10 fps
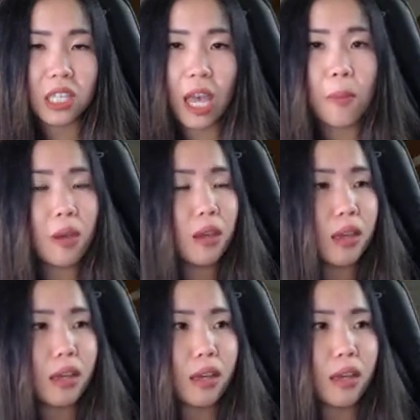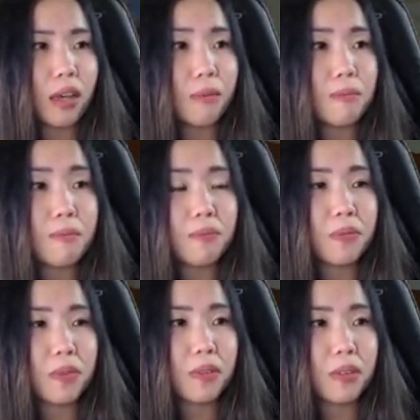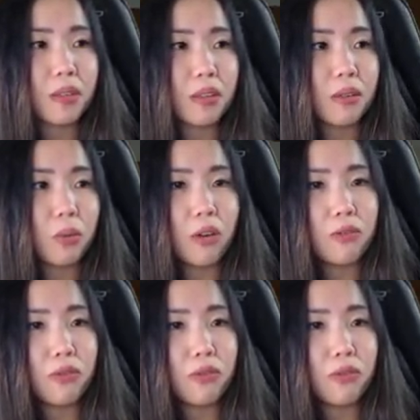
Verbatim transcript: game, well,